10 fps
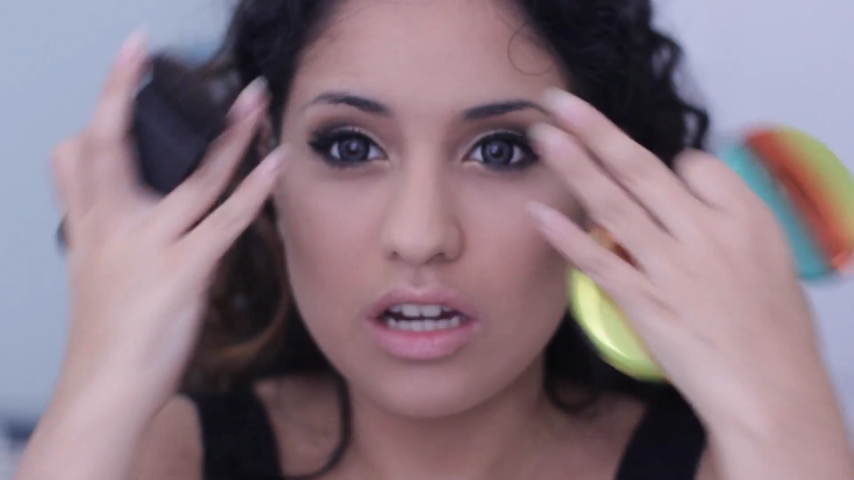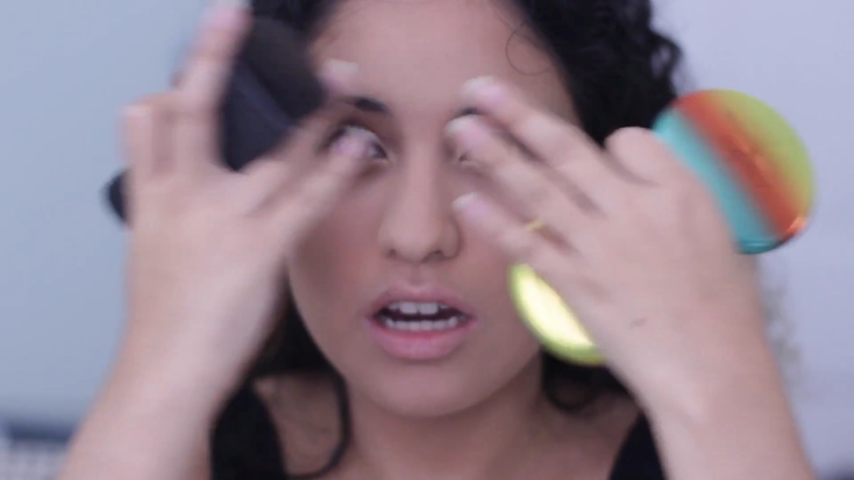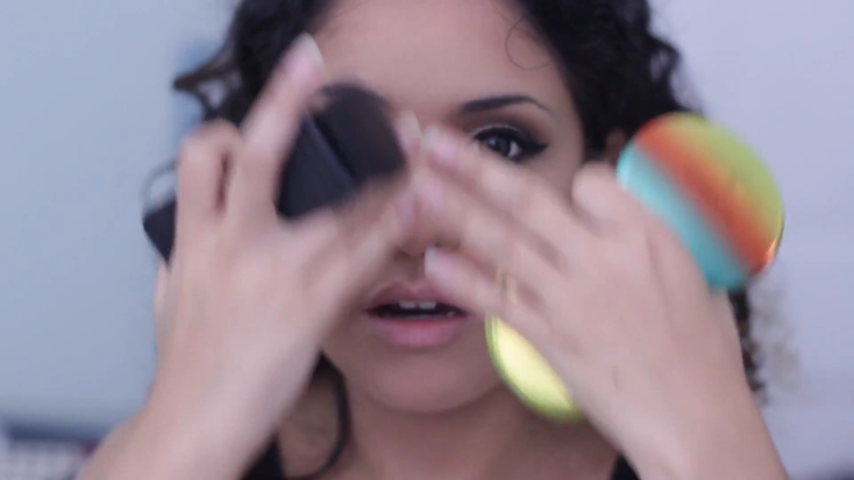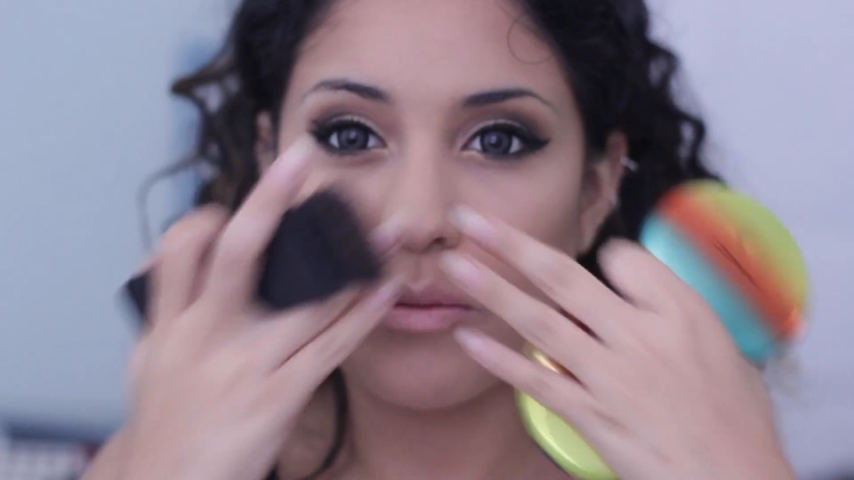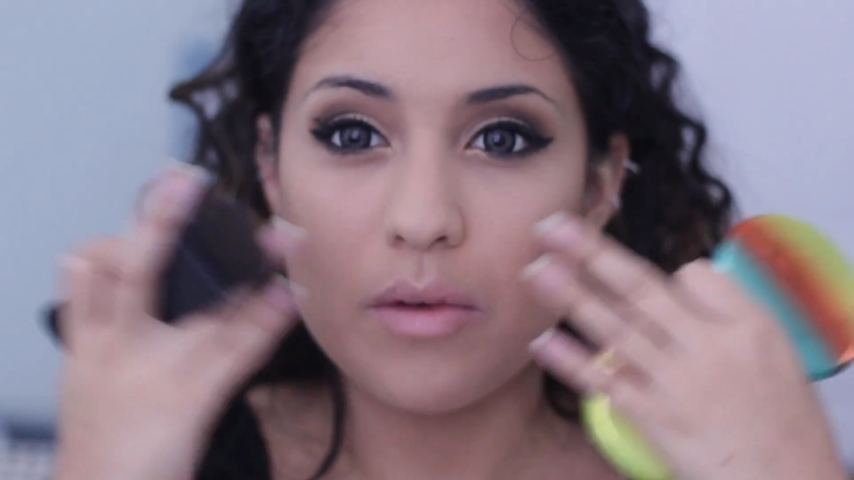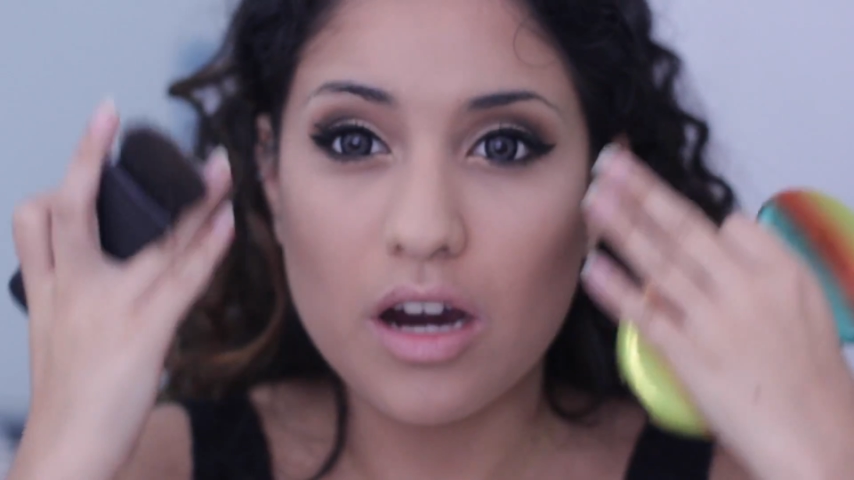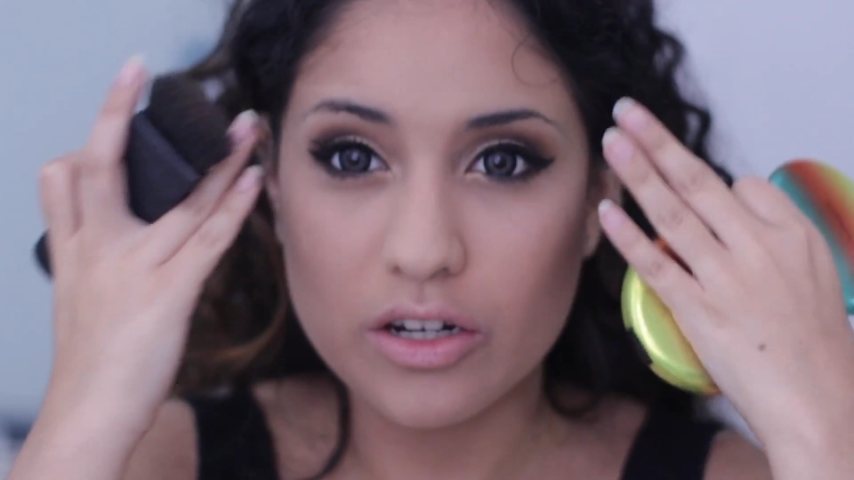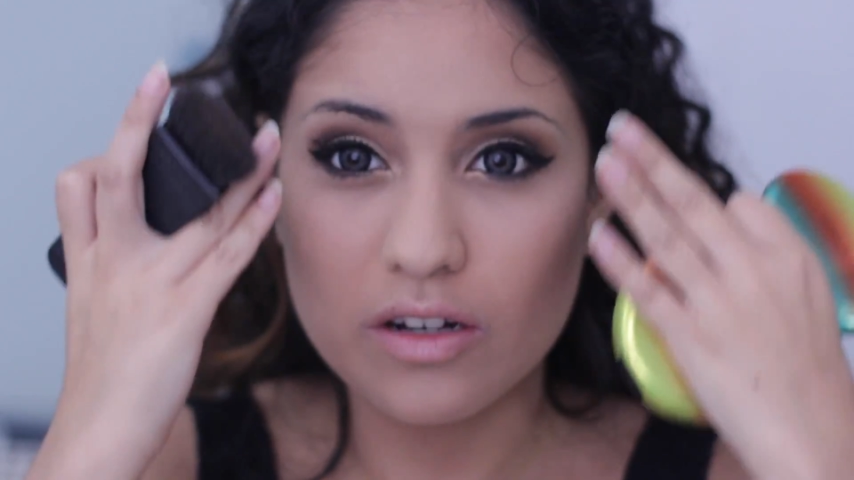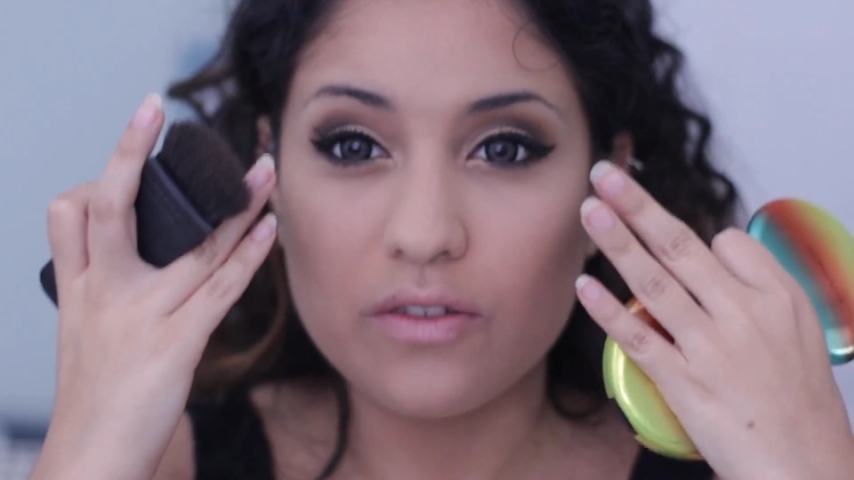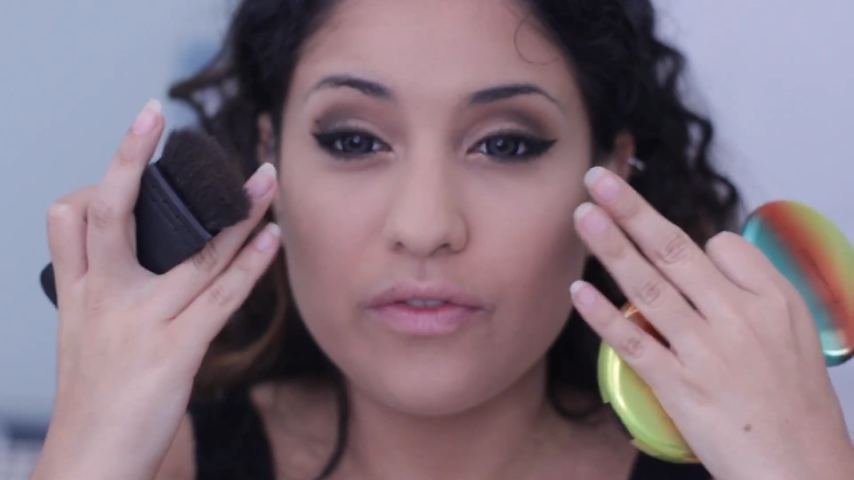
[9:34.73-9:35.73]

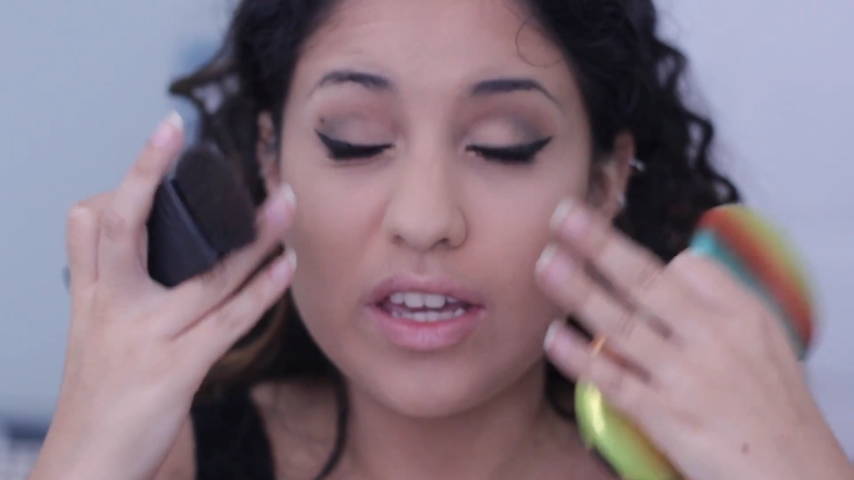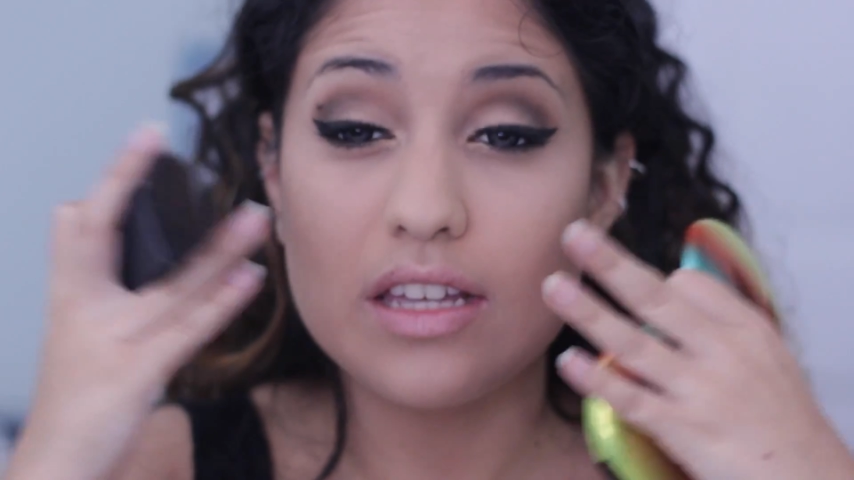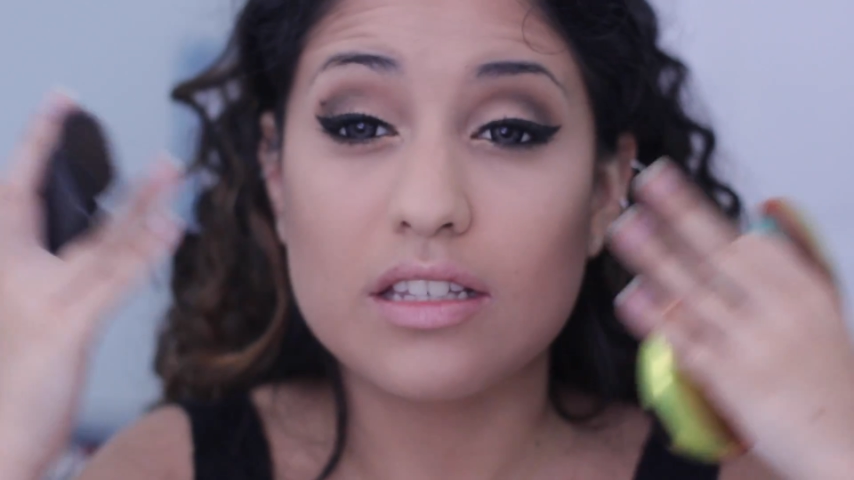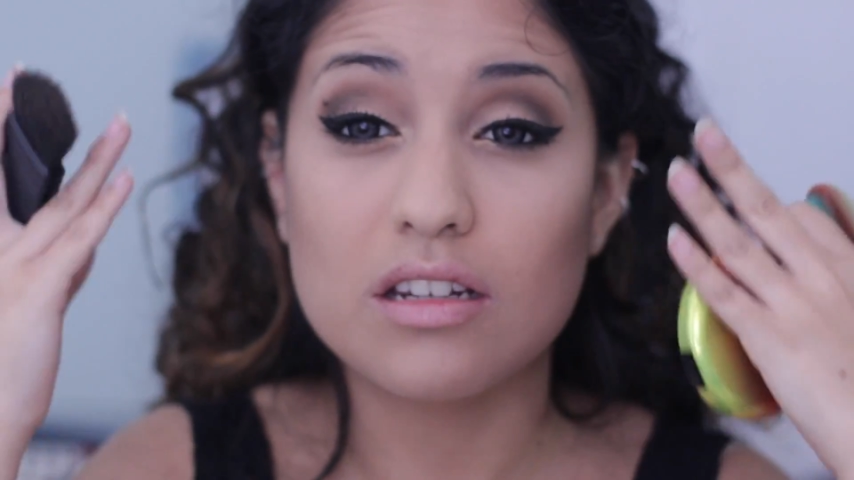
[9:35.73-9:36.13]
on your face